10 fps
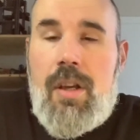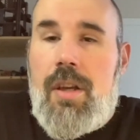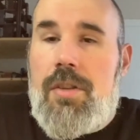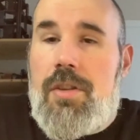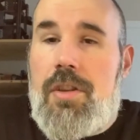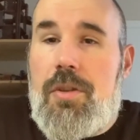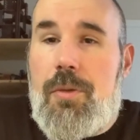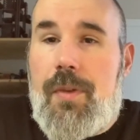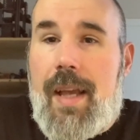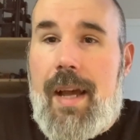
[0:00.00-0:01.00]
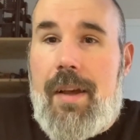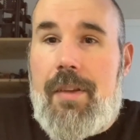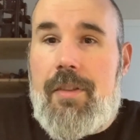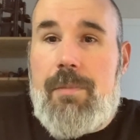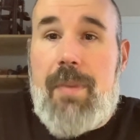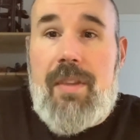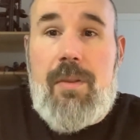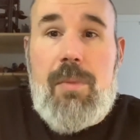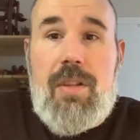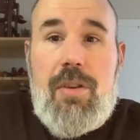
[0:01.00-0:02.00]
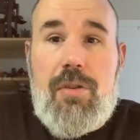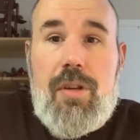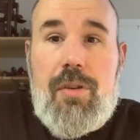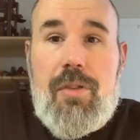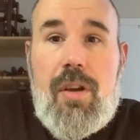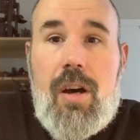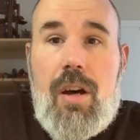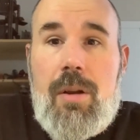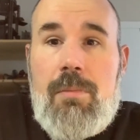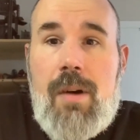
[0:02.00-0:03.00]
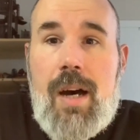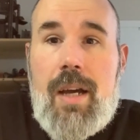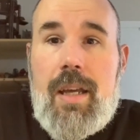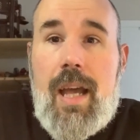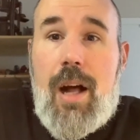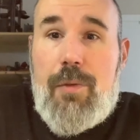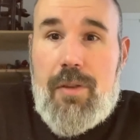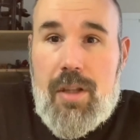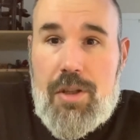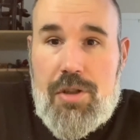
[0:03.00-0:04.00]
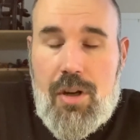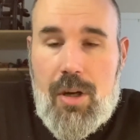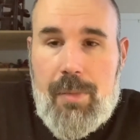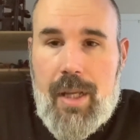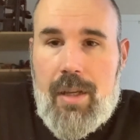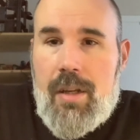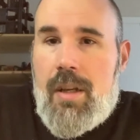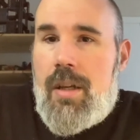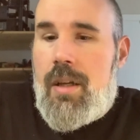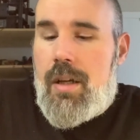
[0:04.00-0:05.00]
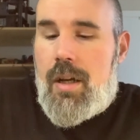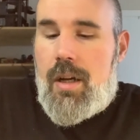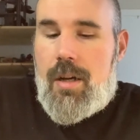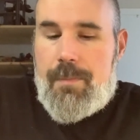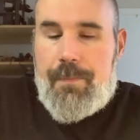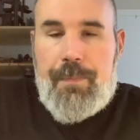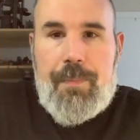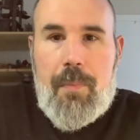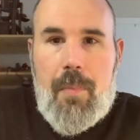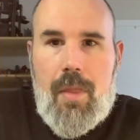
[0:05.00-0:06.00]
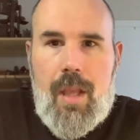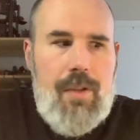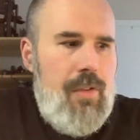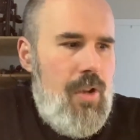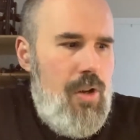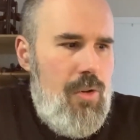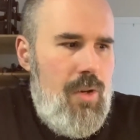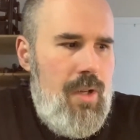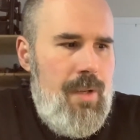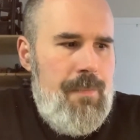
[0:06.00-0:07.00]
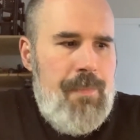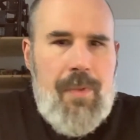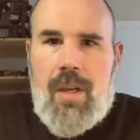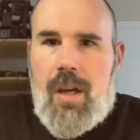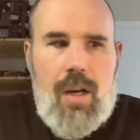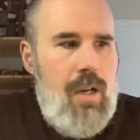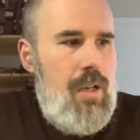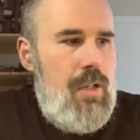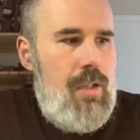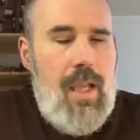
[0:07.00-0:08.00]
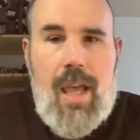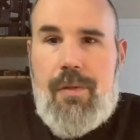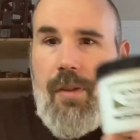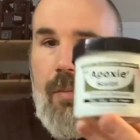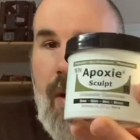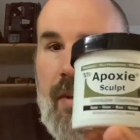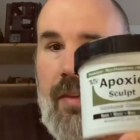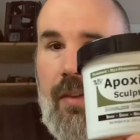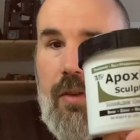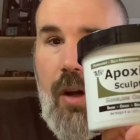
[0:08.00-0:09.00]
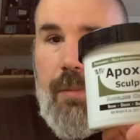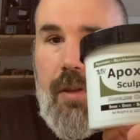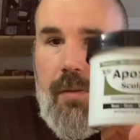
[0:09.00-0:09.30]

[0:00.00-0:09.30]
to use as basing materials on my Alpha Legion army. And so Avies Epoxy Sculpt